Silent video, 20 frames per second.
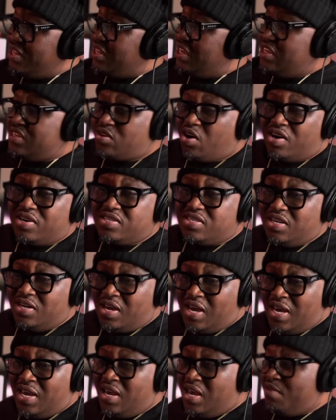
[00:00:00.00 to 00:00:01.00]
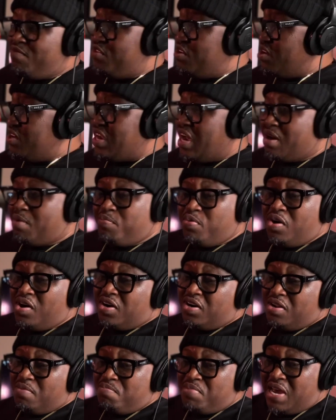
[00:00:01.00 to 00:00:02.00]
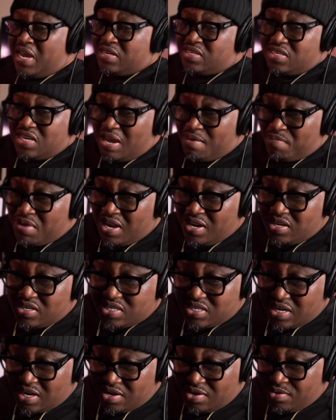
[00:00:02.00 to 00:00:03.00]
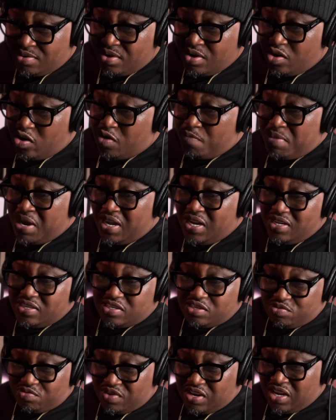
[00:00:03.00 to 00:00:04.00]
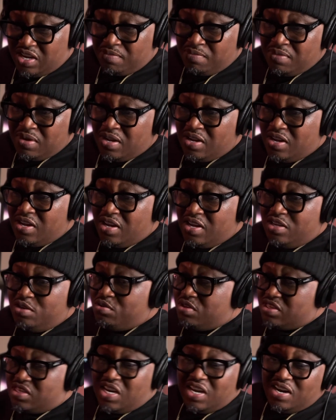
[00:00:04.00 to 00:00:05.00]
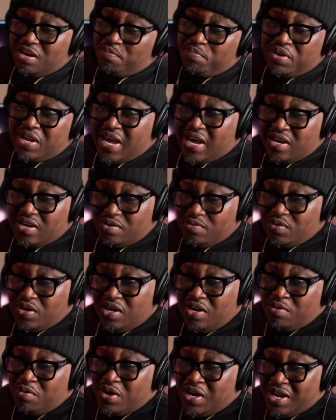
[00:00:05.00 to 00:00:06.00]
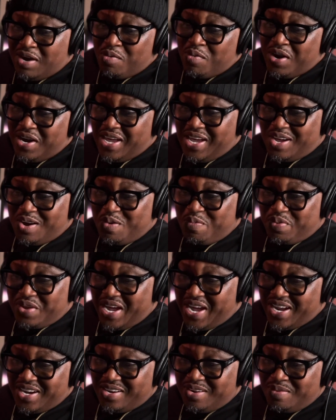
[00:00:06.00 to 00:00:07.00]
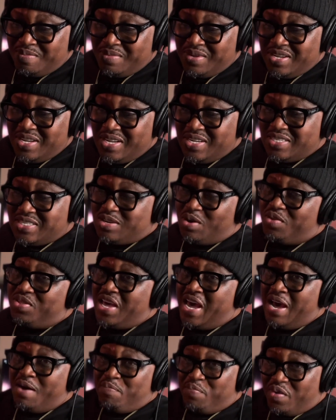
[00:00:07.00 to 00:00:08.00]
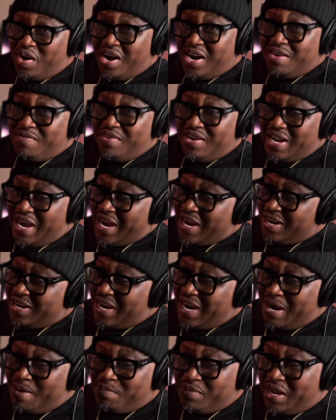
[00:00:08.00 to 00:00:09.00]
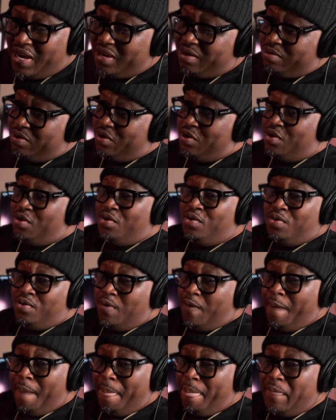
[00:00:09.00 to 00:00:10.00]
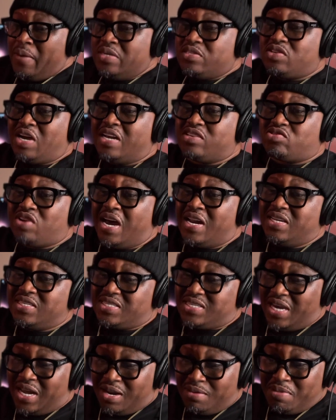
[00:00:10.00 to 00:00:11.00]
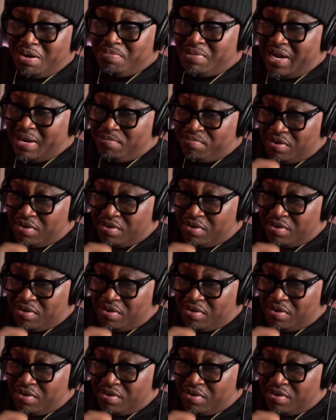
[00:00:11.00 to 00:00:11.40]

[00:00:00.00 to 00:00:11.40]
These artists today, if you're not a part of the batch that made it sell or made it stream, you just getting a plat when they go platinum. So that part of it, I'm like, whoa. So I try to tell them, I'm like,